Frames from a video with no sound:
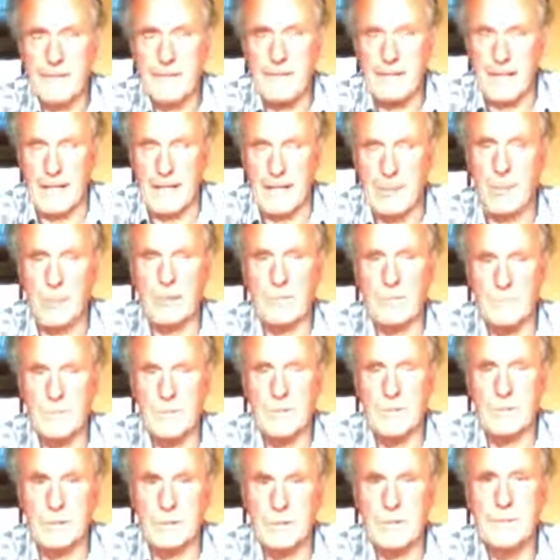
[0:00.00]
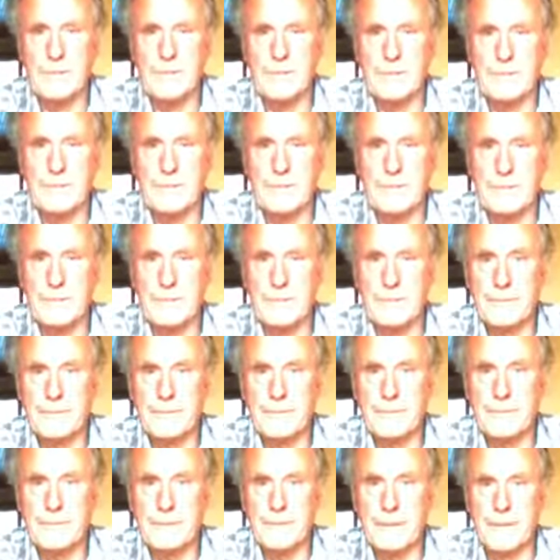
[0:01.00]
And I bought it from George.
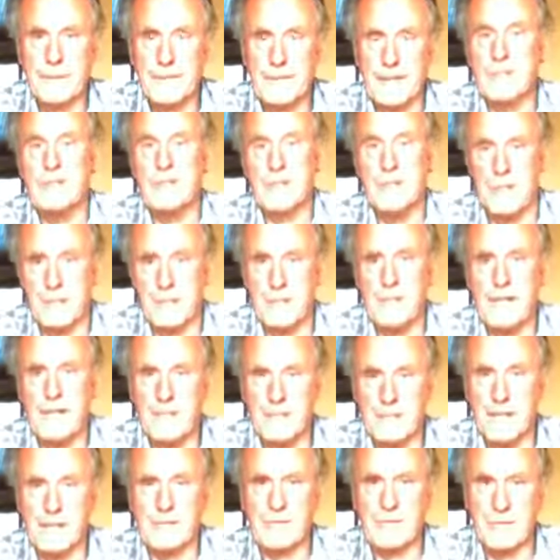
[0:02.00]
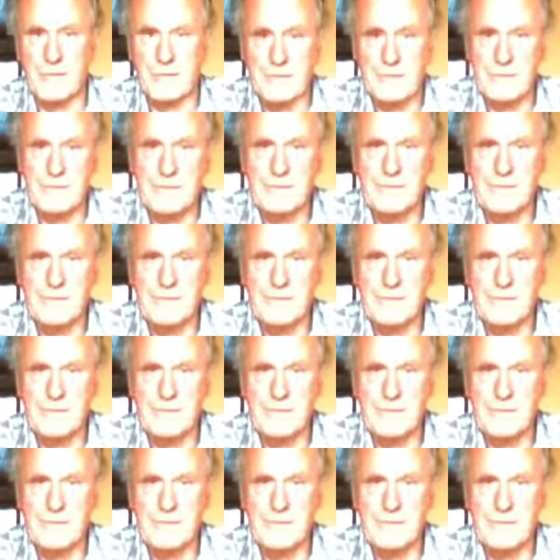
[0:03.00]
And that started me in Metros.